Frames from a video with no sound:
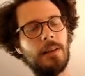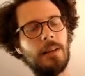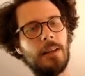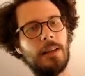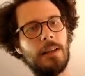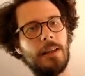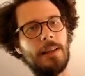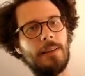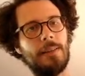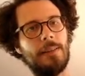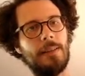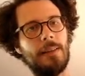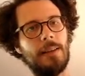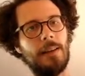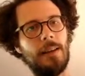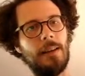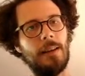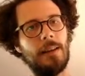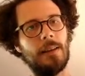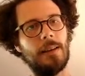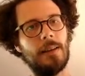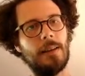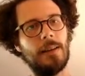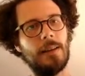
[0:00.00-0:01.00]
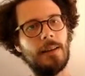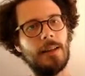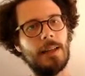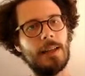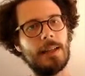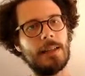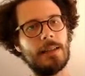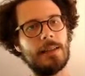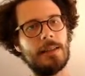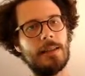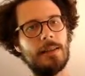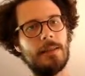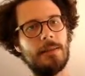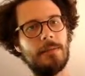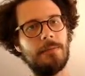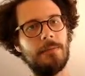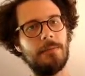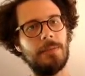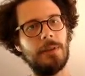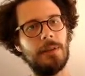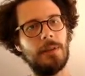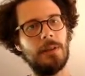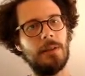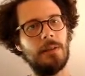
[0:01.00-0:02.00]
let's see,
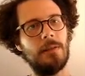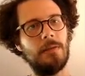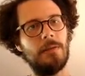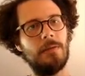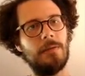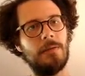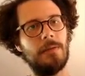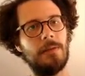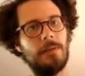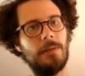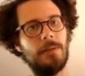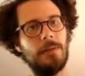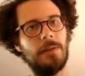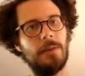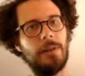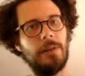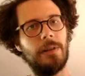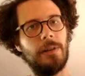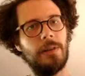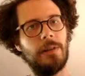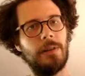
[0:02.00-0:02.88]
example for